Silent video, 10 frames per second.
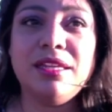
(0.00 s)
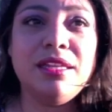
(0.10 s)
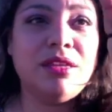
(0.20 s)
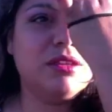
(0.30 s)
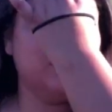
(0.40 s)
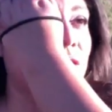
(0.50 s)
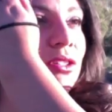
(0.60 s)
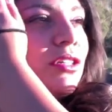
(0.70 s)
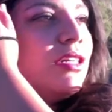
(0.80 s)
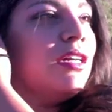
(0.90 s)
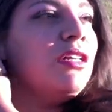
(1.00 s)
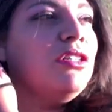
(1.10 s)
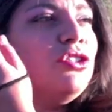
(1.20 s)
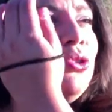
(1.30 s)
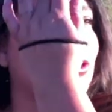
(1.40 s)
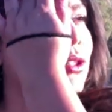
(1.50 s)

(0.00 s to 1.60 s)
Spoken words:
these are short